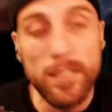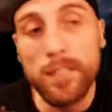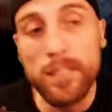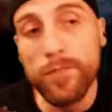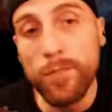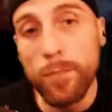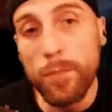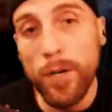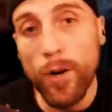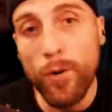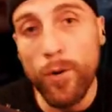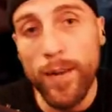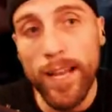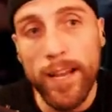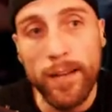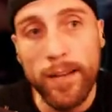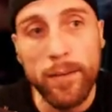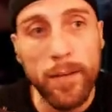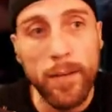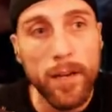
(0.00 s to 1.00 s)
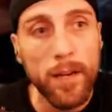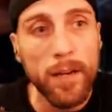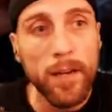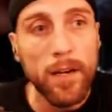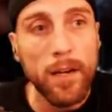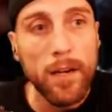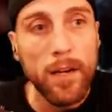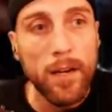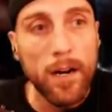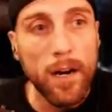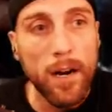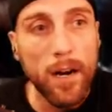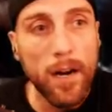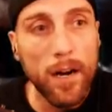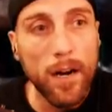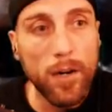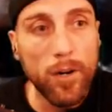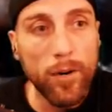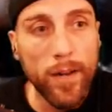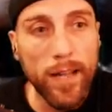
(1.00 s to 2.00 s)
from Conan,
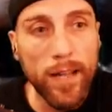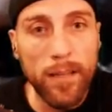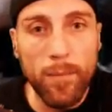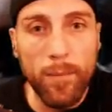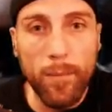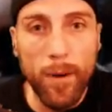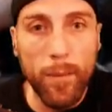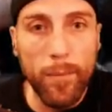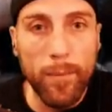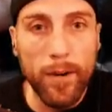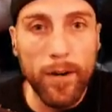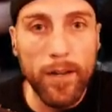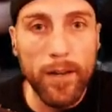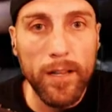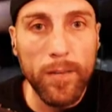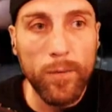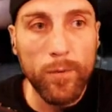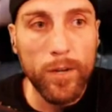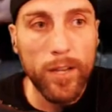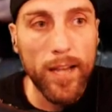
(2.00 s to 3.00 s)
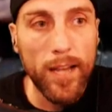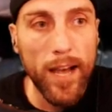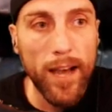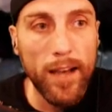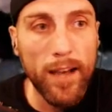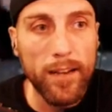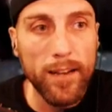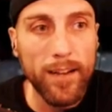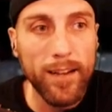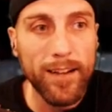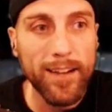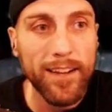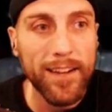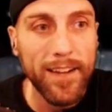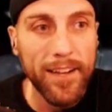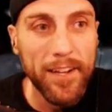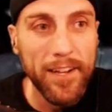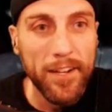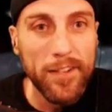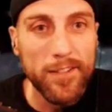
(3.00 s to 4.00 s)
Conan the Barbarian, where you had
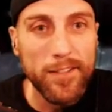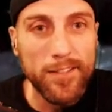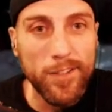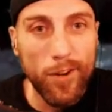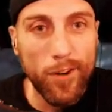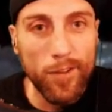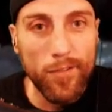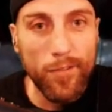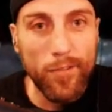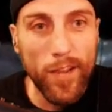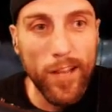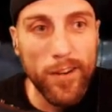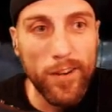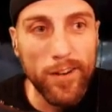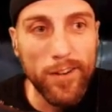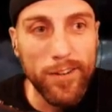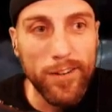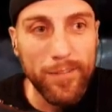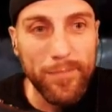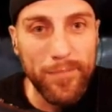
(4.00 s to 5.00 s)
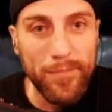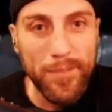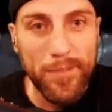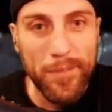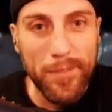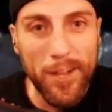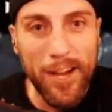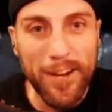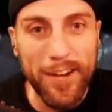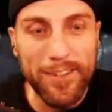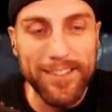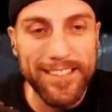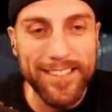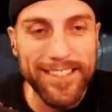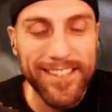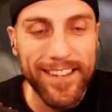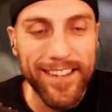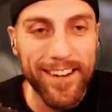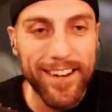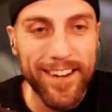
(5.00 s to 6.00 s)
Darth Vader. No,
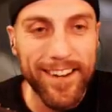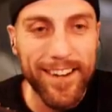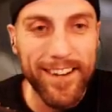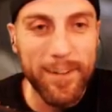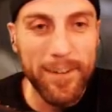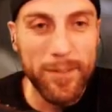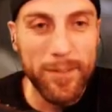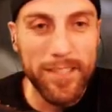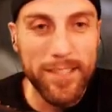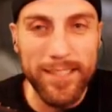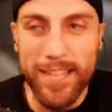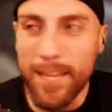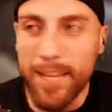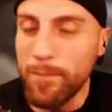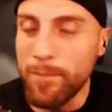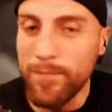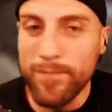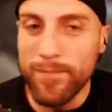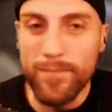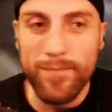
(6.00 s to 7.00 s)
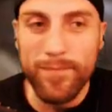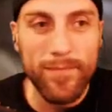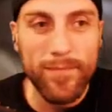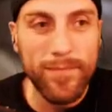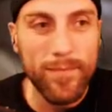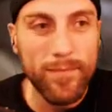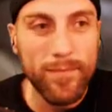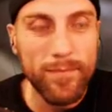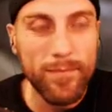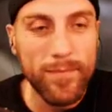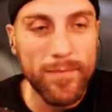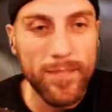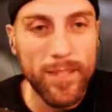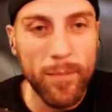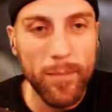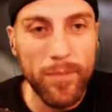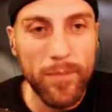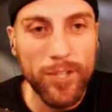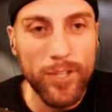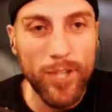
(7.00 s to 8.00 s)
it's, what's his name?
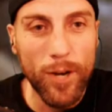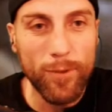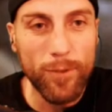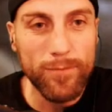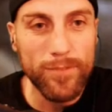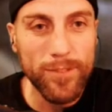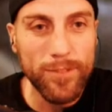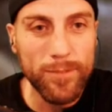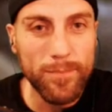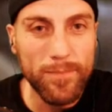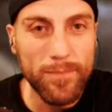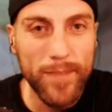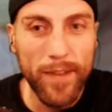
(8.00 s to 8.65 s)
Something Jones? I